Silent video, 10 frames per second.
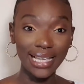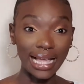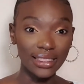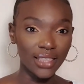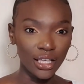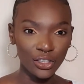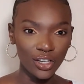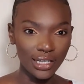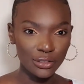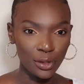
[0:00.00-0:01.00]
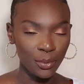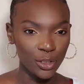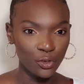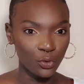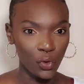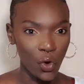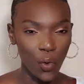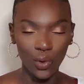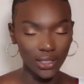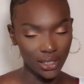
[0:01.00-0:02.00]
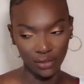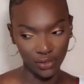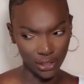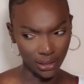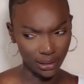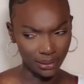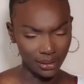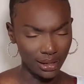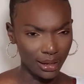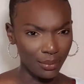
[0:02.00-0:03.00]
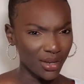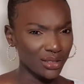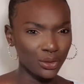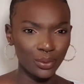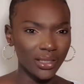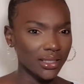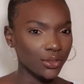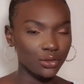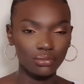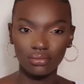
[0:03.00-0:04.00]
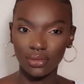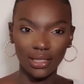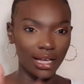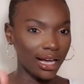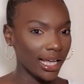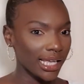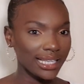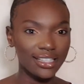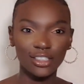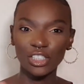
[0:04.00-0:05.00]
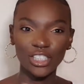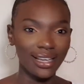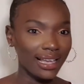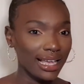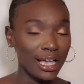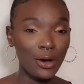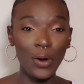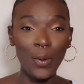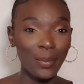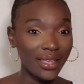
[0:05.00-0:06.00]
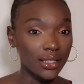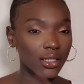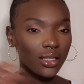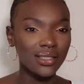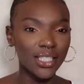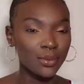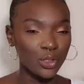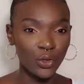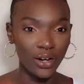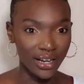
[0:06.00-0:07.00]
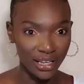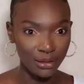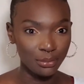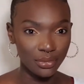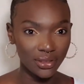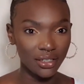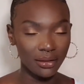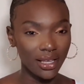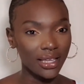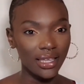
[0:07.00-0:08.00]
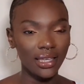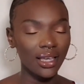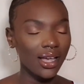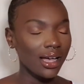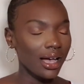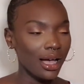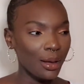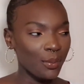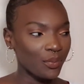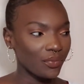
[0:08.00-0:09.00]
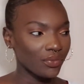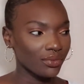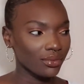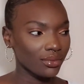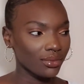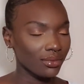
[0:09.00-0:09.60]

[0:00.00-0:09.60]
But yeah, thank you guys so much for watching the video. As always, like, share, comment, subscribe, okay? And